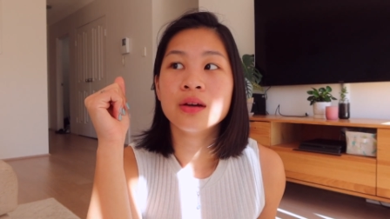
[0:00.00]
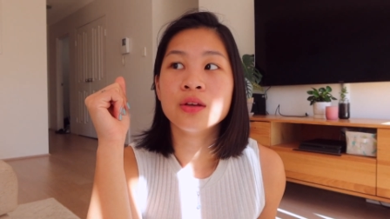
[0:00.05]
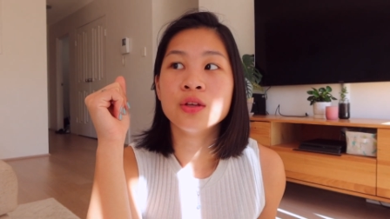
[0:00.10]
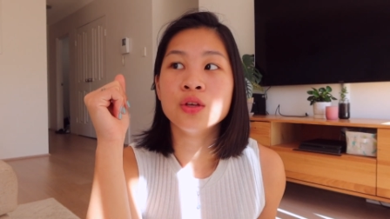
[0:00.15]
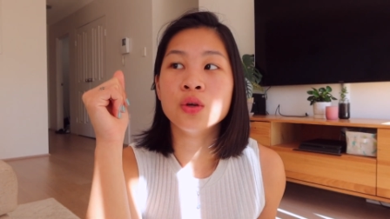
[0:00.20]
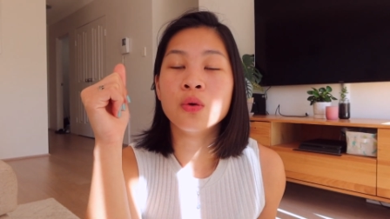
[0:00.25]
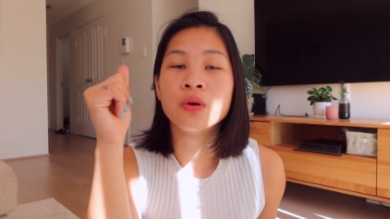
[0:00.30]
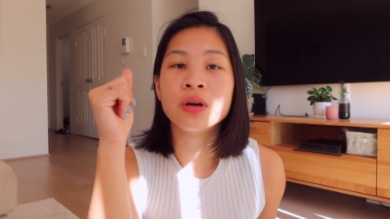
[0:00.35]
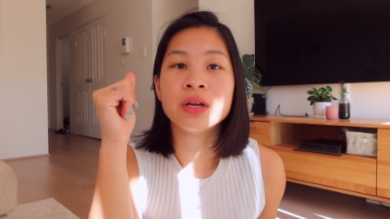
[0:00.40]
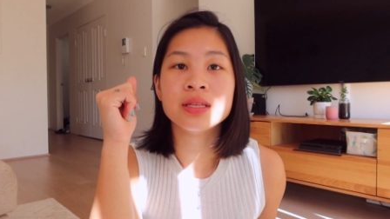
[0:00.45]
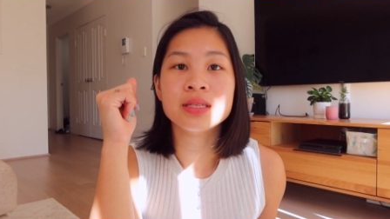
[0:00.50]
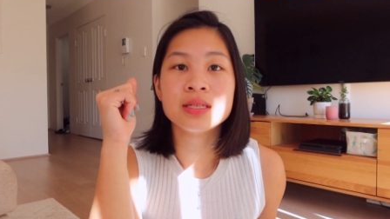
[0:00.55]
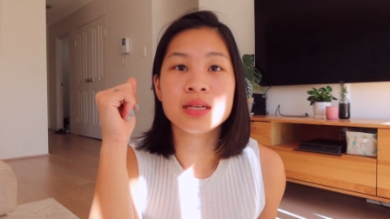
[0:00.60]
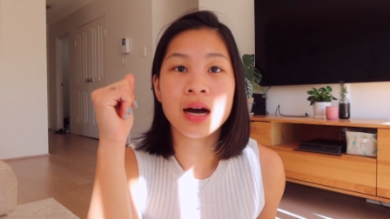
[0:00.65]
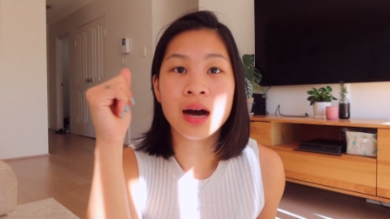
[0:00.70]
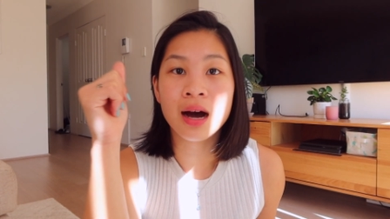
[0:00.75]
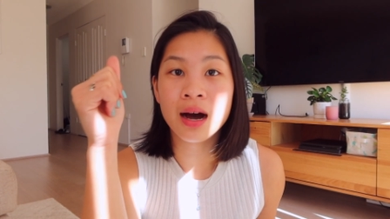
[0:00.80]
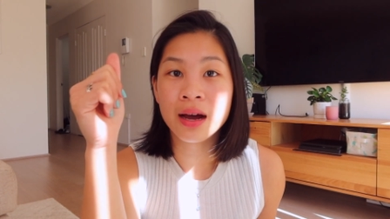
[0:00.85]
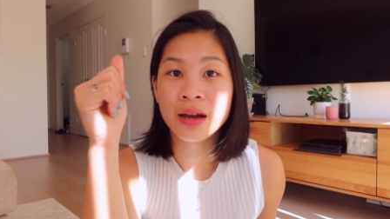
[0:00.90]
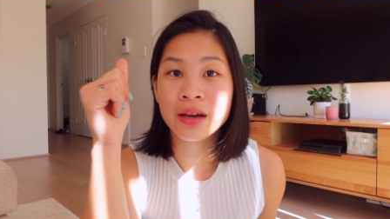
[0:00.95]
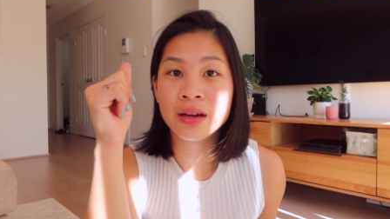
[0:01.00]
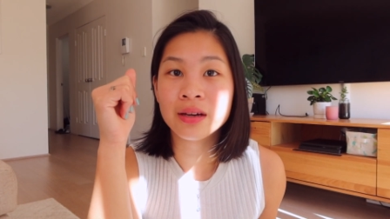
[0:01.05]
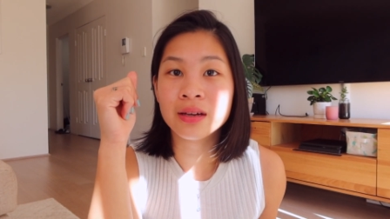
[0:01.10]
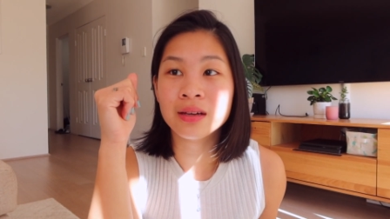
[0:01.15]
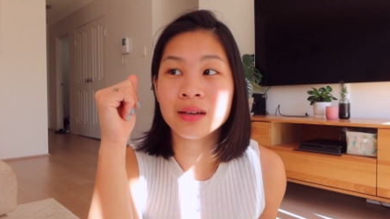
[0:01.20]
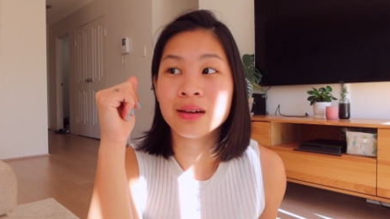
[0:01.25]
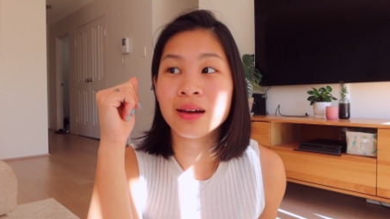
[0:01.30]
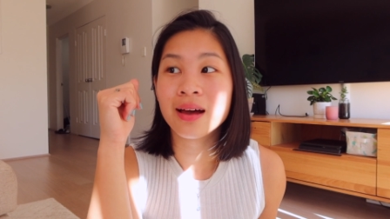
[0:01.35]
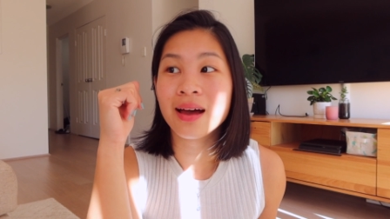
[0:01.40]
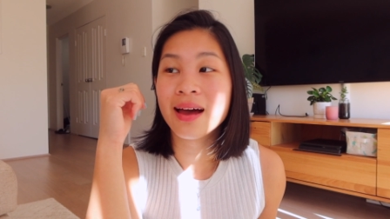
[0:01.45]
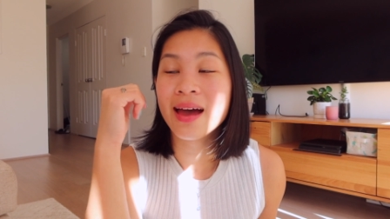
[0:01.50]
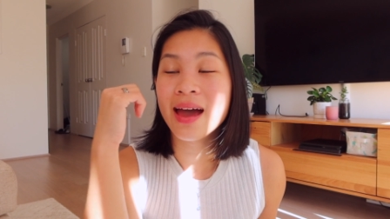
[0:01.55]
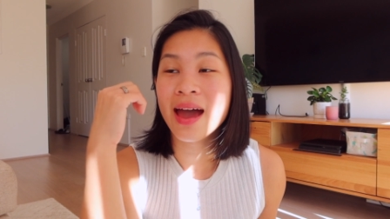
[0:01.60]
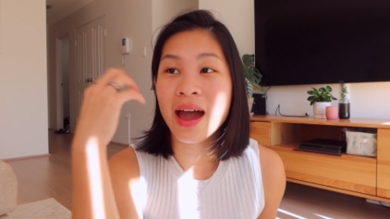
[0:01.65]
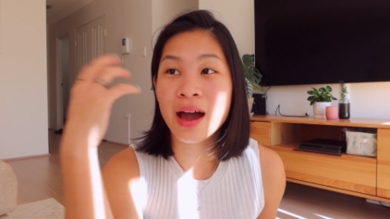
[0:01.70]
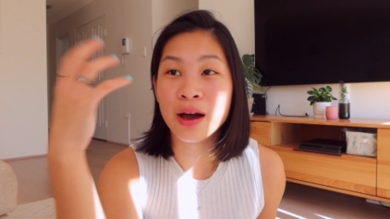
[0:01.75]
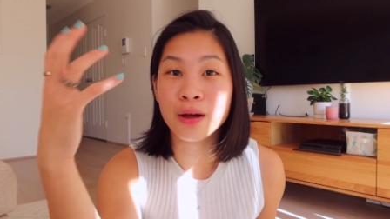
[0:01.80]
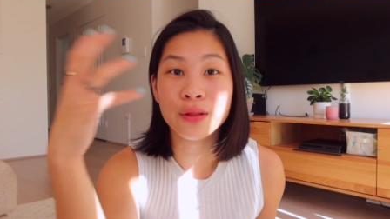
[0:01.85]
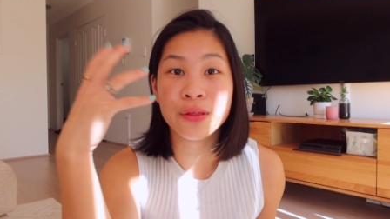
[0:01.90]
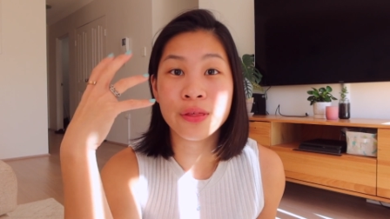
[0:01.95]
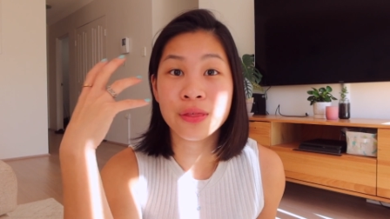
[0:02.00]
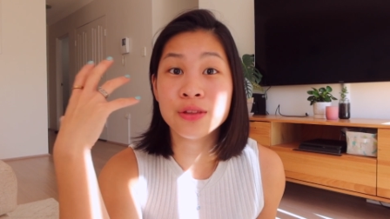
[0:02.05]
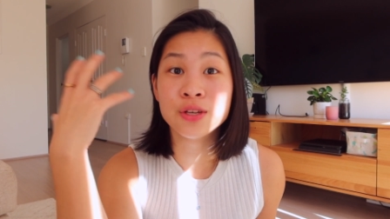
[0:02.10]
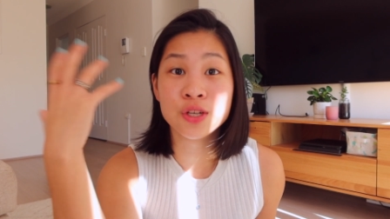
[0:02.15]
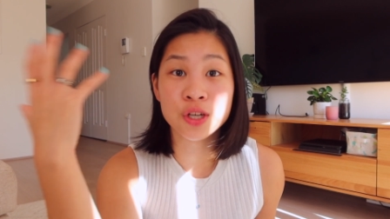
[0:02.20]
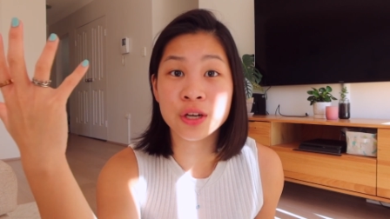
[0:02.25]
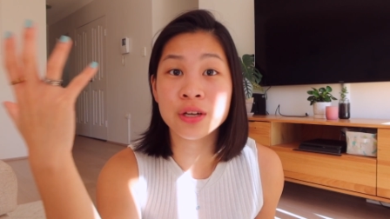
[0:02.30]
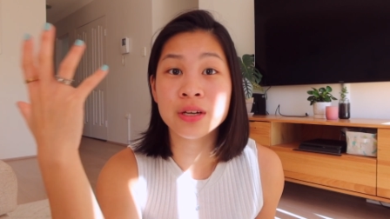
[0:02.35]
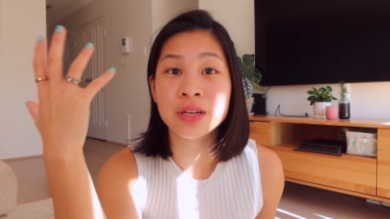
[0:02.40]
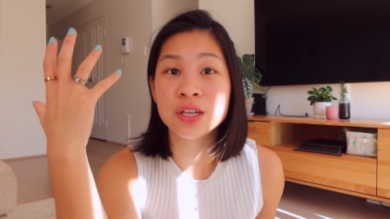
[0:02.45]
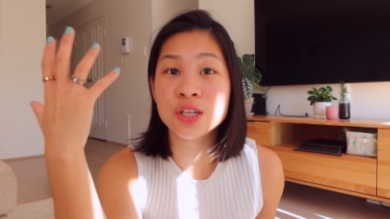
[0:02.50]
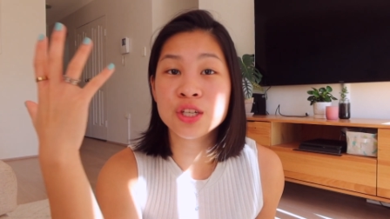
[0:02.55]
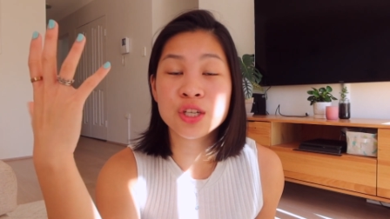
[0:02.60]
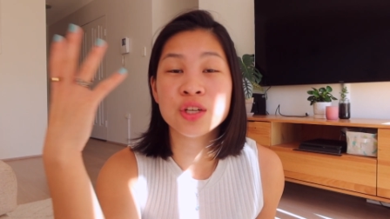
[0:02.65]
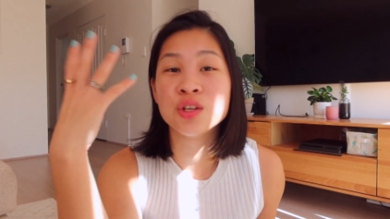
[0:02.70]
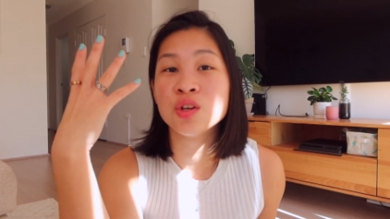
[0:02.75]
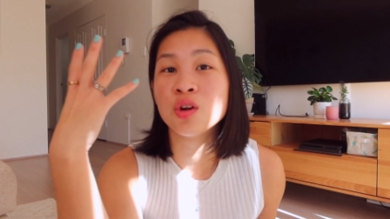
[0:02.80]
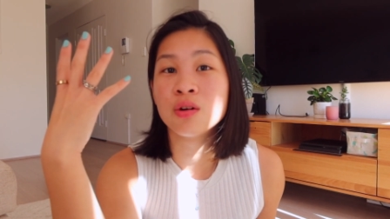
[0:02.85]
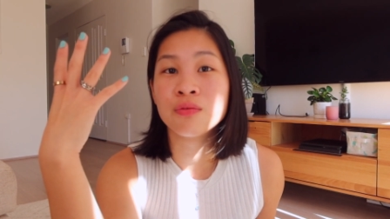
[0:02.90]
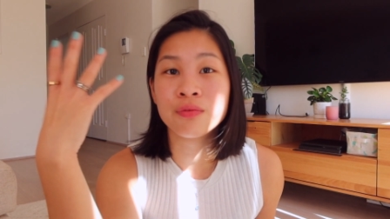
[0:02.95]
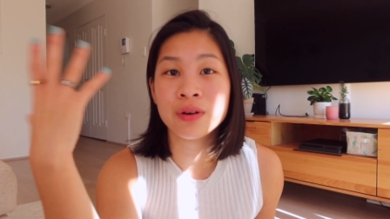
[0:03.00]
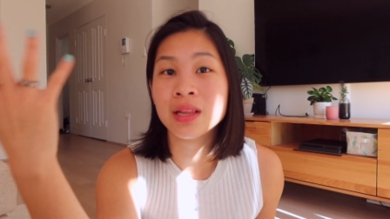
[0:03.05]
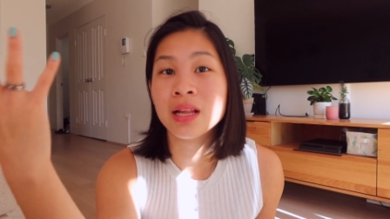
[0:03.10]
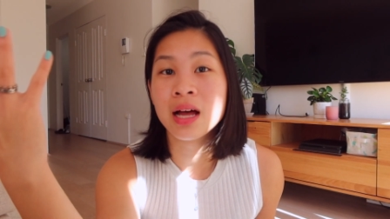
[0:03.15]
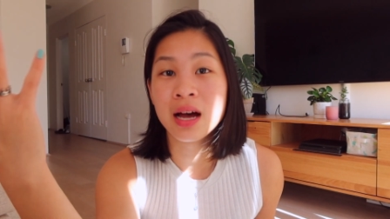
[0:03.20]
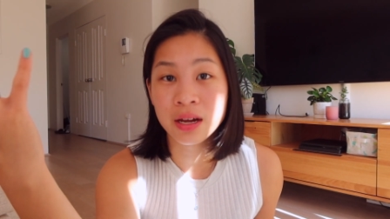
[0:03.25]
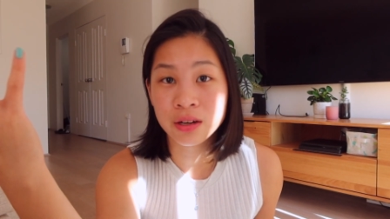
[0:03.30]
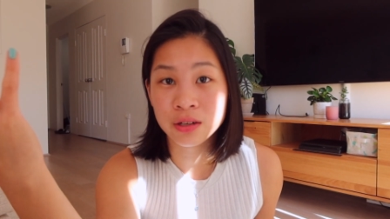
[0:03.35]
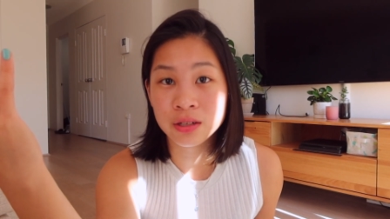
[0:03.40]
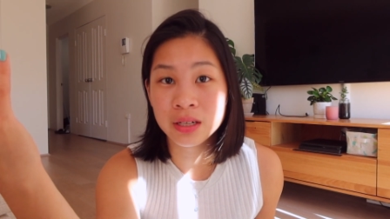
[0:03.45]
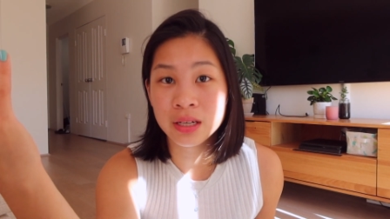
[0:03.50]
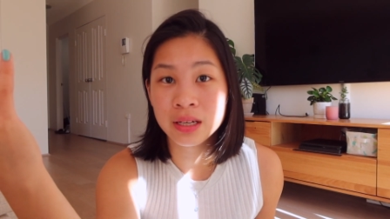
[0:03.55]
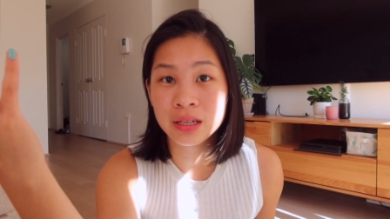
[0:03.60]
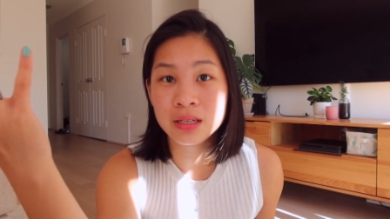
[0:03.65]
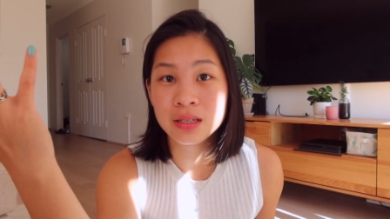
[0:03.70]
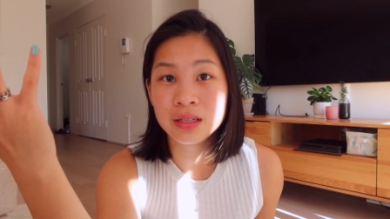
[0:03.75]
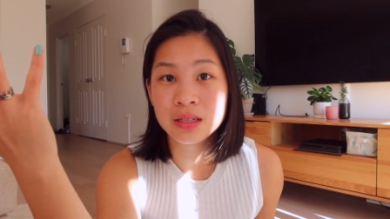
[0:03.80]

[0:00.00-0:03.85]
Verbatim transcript: your entire health journey should not rely on it